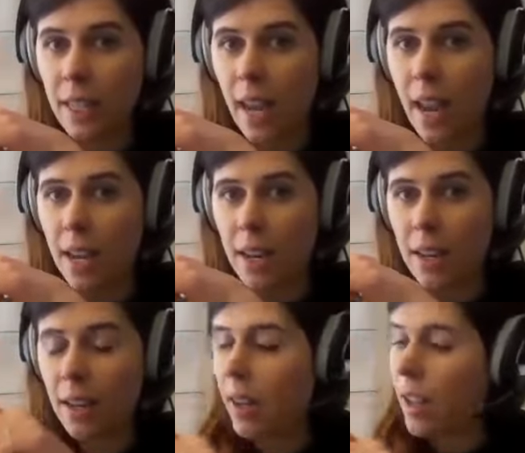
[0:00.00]

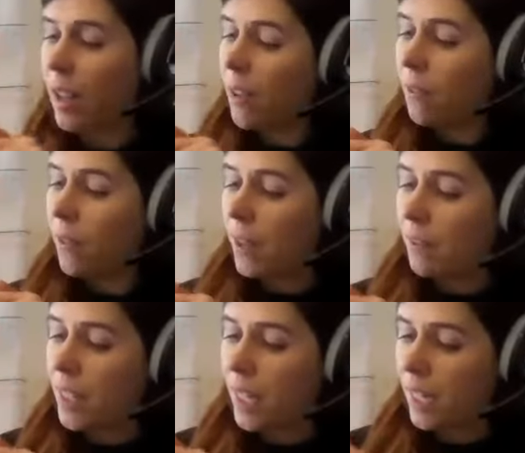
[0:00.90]
10,
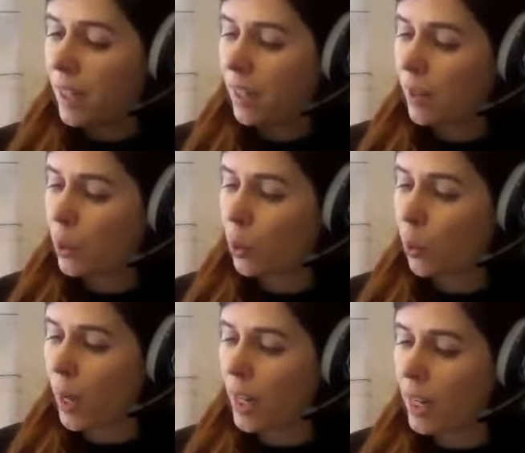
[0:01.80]
15,
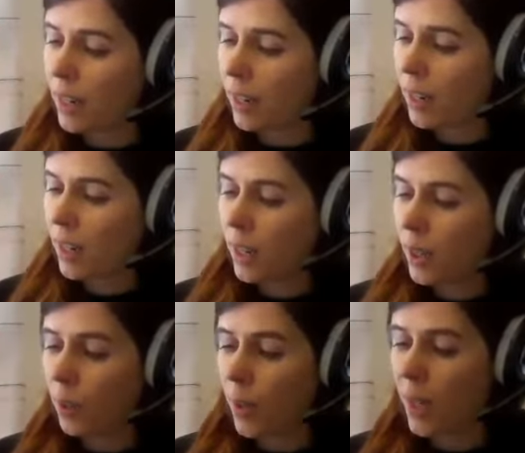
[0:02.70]
20,
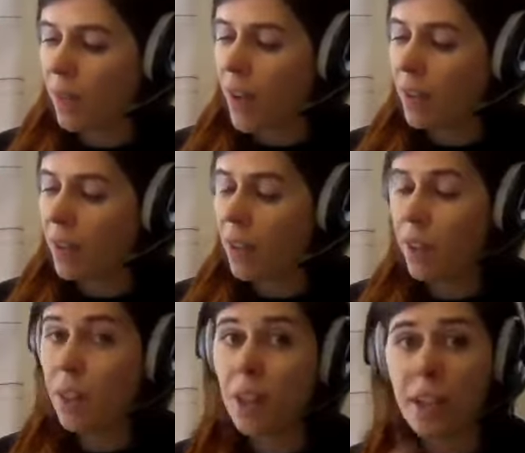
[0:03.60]
25,
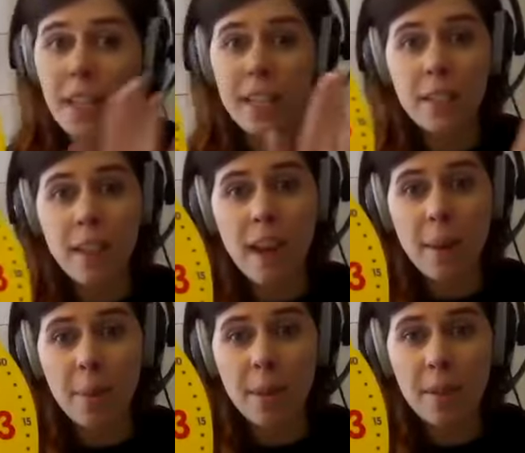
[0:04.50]
30,
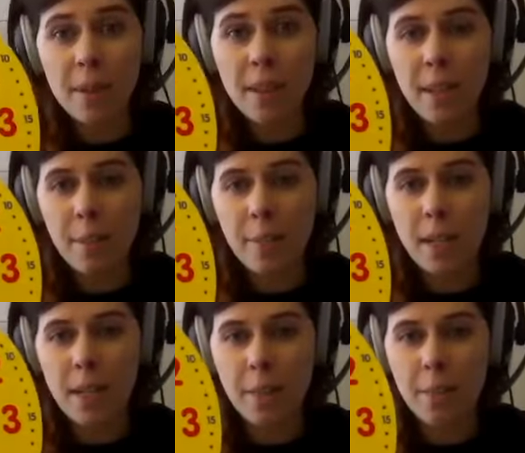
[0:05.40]
stop,
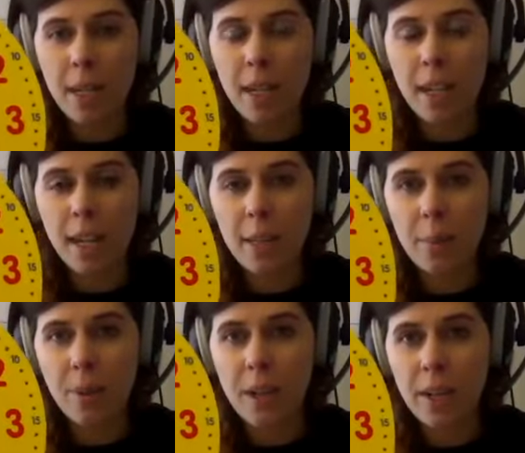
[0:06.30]
because the minute hand is
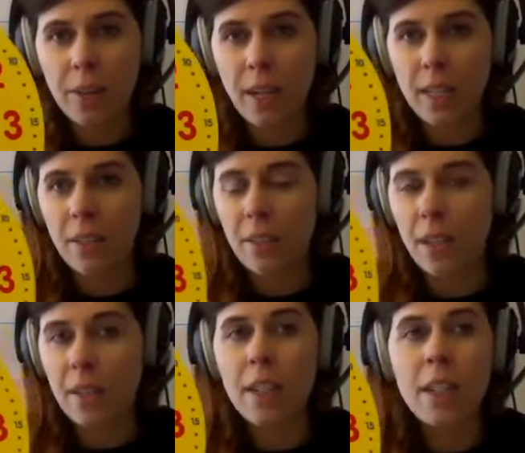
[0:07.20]
pointed right down
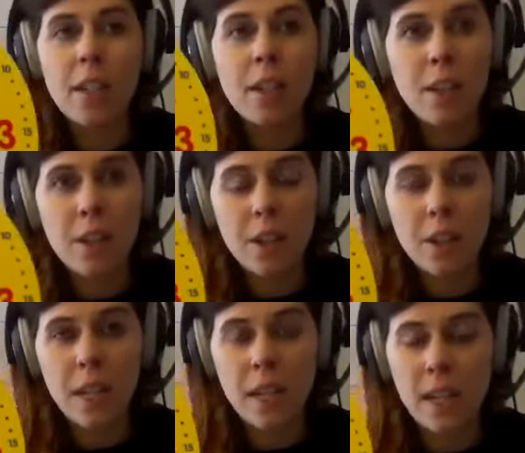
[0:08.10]
there.
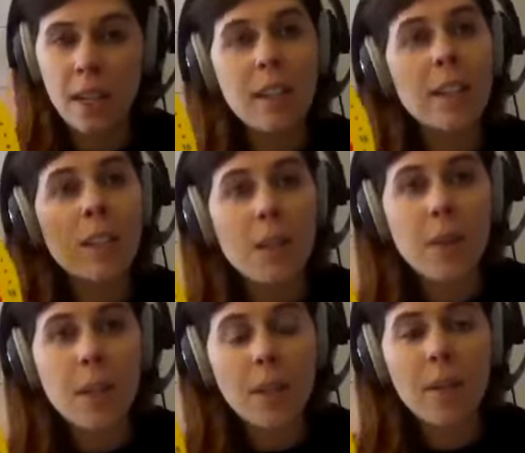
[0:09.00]
30. So
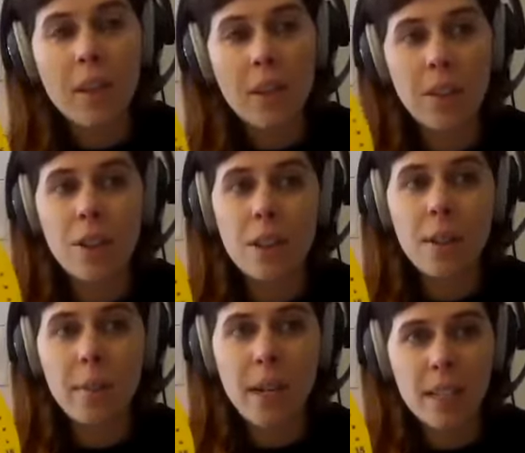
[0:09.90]
we know that
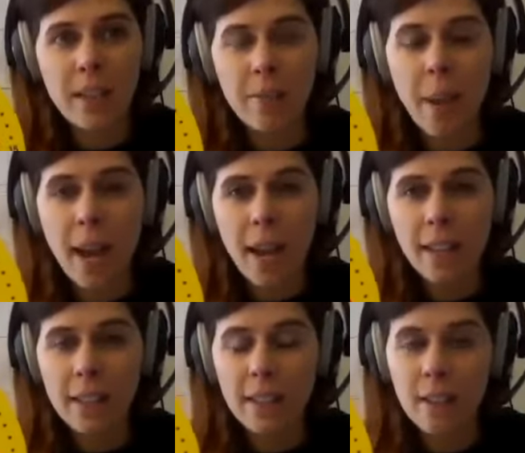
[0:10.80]
30 minutes have passed.
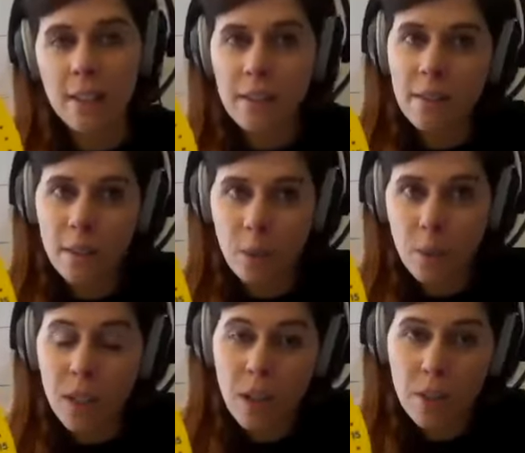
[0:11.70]

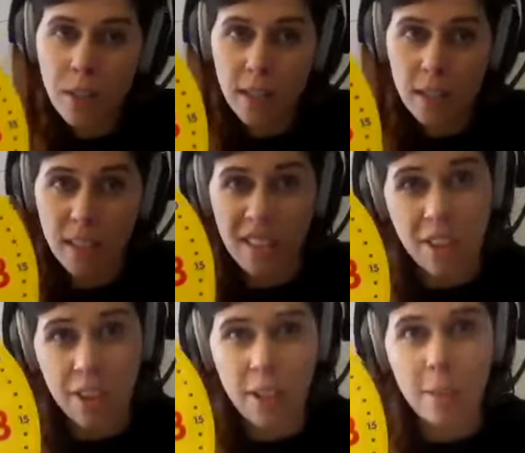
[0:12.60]
We know that this is
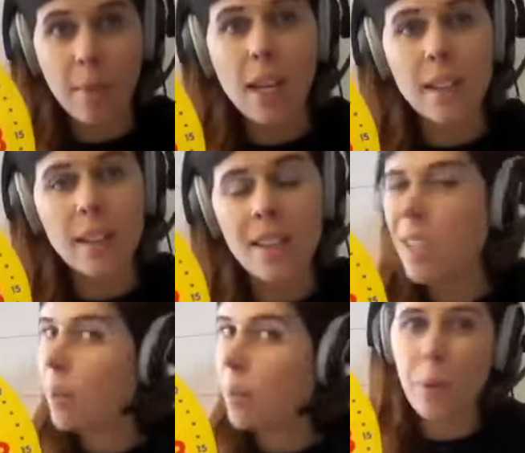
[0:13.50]
30 minutes,
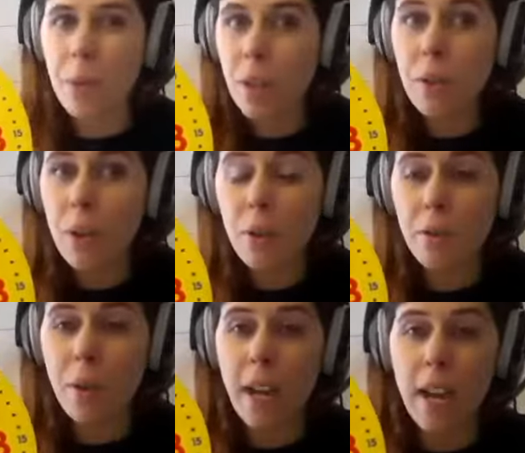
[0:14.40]
but we don't know
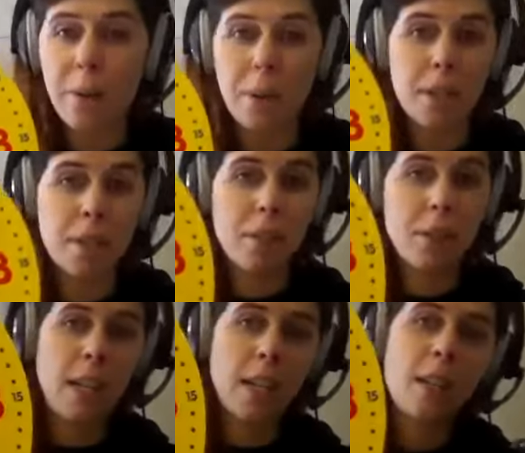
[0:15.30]
of what hour. So
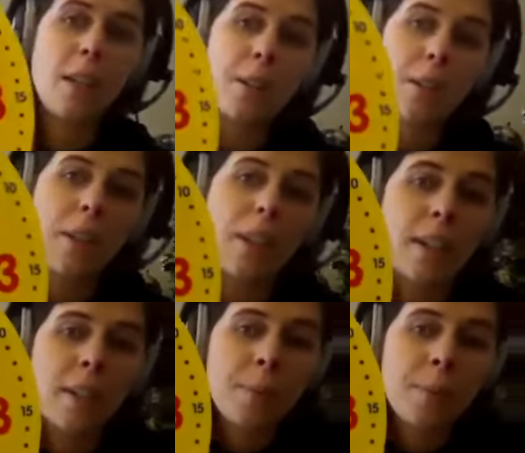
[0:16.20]
take a close look.